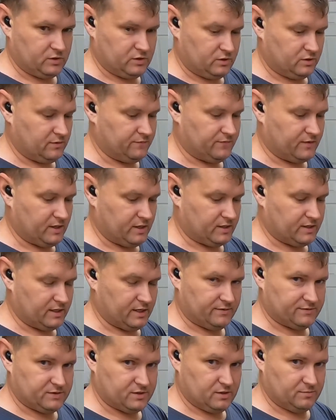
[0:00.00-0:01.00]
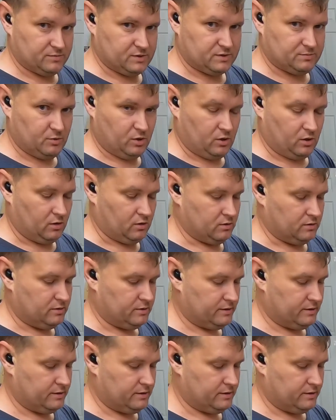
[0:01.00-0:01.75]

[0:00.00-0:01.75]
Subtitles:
you've got to have something small.